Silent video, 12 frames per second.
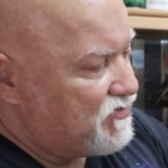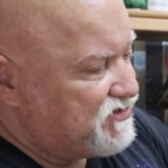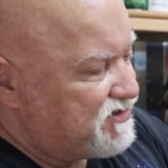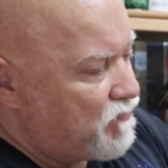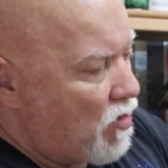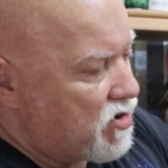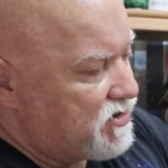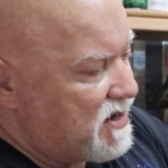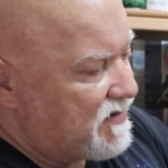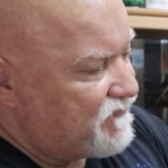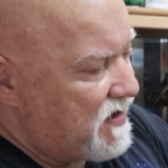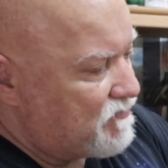put this part in
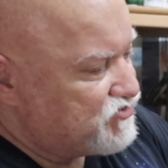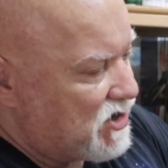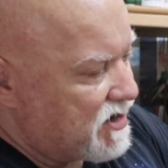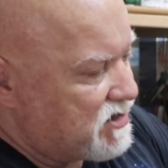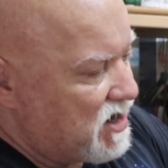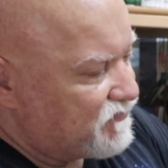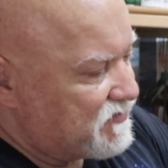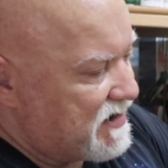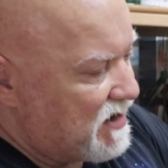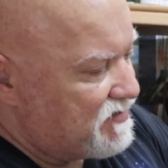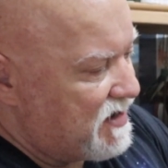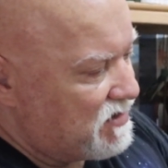that fab, try to cut that
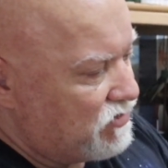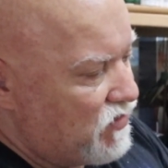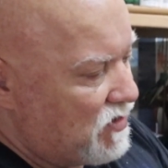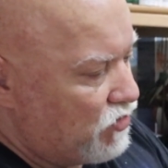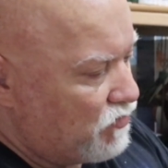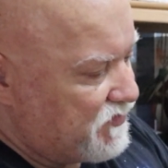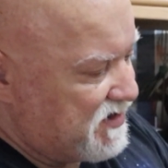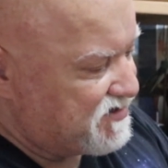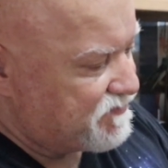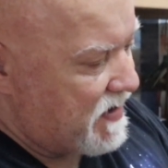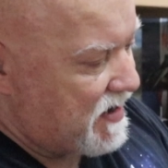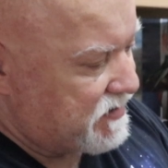out and I can glue that little
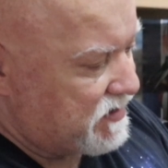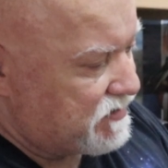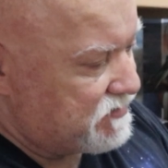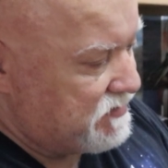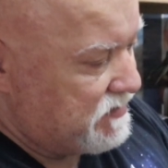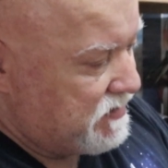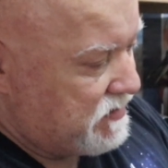piece back in.